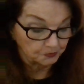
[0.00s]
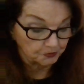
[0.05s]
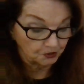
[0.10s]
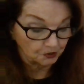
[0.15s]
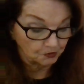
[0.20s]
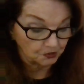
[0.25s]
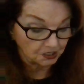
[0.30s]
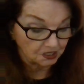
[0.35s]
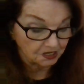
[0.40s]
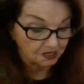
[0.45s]

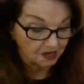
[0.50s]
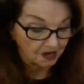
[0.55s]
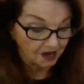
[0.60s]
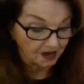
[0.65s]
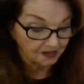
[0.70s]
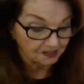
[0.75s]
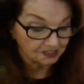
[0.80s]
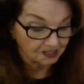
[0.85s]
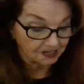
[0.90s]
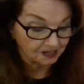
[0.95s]
beauty,
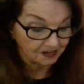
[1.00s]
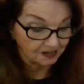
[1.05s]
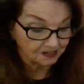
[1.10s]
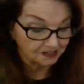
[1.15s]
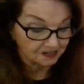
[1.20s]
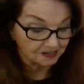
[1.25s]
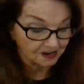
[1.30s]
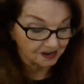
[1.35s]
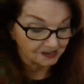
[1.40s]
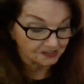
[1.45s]
and cut
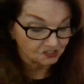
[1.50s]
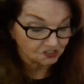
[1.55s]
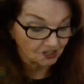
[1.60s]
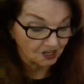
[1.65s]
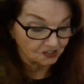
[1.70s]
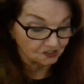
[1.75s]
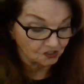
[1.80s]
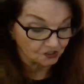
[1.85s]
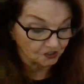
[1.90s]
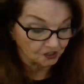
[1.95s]
it
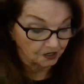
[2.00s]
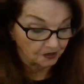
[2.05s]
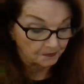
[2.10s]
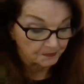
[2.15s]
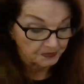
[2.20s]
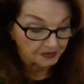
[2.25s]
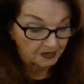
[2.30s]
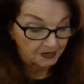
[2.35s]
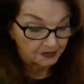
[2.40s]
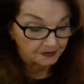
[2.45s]
asunder,
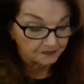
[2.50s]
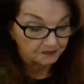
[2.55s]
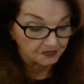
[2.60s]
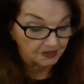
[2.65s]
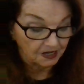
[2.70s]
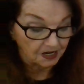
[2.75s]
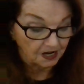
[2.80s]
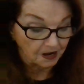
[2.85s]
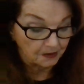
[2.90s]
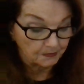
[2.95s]

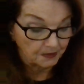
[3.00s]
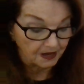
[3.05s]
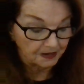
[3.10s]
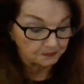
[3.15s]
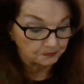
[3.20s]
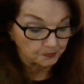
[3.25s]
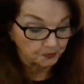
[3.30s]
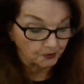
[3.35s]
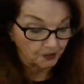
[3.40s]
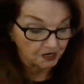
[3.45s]
that I
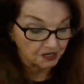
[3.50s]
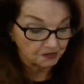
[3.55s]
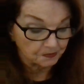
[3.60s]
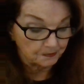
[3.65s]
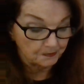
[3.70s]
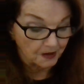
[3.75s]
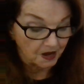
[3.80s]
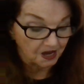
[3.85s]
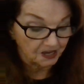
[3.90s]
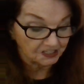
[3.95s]
might break
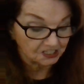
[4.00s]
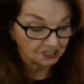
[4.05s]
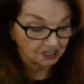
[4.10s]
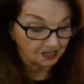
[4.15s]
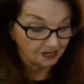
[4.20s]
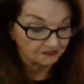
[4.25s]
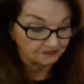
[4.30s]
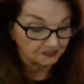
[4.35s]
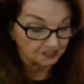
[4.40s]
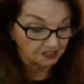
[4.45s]
my
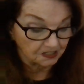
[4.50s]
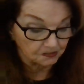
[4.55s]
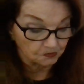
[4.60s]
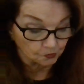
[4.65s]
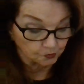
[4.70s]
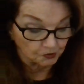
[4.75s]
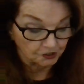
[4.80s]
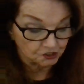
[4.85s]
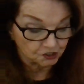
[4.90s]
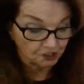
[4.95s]

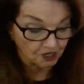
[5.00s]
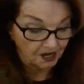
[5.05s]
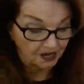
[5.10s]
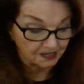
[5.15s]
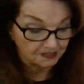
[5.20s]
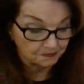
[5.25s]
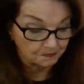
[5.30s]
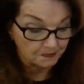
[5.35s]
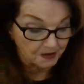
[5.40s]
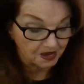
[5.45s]
covenant which I
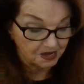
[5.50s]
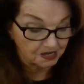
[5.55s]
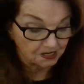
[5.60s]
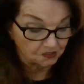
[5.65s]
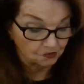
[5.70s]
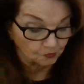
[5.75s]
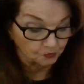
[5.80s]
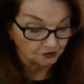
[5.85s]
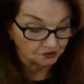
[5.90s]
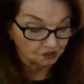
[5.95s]
had
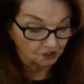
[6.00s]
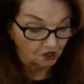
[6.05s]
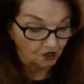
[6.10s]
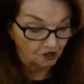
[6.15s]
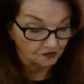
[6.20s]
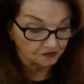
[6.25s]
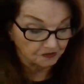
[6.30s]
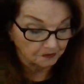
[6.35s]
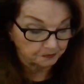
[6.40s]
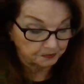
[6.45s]
made with
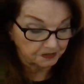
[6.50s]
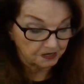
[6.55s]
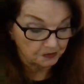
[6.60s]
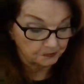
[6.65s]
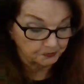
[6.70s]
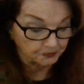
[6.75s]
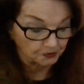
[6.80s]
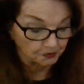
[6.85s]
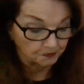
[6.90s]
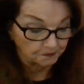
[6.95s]
all the
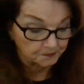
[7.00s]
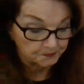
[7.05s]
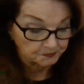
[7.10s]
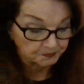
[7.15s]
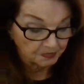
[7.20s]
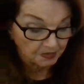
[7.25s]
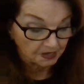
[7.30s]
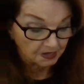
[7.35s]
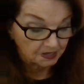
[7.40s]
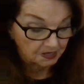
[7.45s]
people.
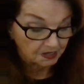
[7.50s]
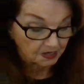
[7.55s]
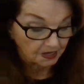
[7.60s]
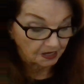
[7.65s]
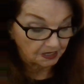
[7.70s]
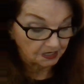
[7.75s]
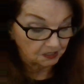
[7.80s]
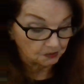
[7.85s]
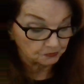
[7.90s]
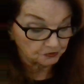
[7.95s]

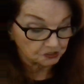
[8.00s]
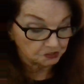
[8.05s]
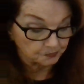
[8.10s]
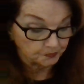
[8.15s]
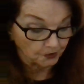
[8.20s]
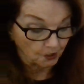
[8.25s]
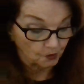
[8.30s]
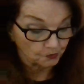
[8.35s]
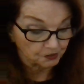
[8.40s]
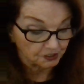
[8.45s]
And it was
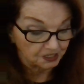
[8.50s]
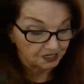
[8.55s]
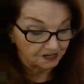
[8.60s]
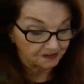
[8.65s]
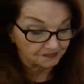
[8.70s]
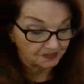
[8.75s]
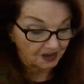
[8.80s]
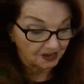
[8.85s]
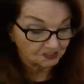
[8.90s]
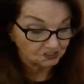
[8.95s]
broken
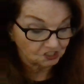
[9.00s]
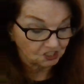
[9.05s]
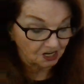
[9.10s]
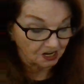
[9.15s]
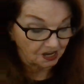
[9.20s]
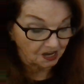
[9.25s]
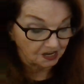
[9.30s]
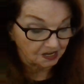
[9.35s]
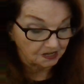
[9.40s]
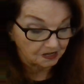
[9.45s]
in that
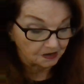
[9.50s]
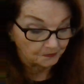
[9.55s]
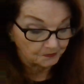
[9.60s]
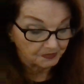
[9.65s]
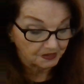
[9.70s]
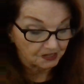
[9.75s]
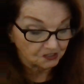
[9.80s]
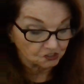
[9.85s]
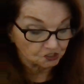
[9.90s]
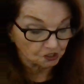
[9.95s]
day.
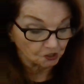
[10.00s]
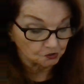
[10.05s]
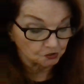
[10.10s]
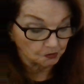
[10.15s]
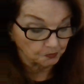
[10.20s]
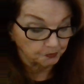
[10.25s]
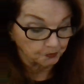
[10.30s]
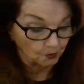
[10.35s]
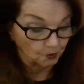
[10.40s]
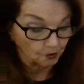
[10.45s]
And so the
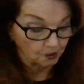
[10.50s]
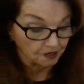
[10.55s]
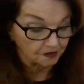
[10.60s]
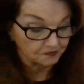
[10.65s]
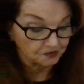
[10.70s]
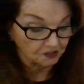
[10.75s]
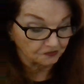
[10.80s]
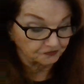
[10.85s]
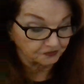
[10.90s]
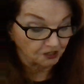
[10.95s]
poor
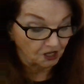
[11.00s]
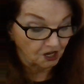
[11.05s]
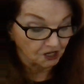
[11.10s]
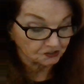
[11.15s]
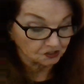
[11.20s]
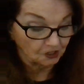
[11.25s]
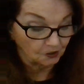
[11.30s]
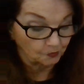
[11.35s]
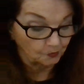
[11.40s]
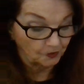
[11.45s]
of the
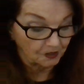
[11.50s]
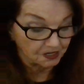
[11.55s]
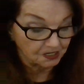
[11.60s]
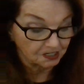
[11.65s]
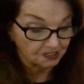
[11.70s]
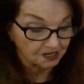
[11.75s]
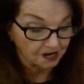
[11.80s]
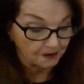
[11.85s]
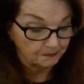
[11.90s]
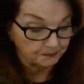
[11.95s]
flock that
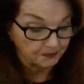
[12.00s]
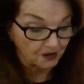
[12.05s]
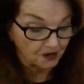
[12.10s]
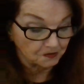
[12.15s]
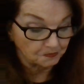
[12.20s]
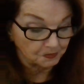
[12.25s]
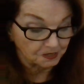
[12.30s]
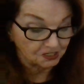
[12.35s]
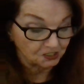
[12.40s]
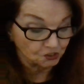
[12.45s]
waited
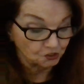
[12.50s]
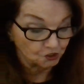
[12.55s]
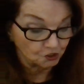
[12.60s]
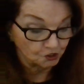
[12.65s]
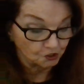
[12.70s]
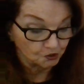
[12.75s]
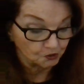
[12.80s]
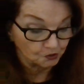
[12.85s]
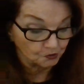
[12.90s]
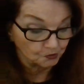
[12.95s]
upon me
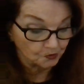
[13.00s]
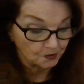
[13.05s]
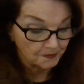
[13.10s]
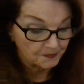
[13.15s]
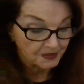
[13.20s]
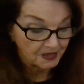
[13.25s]
knew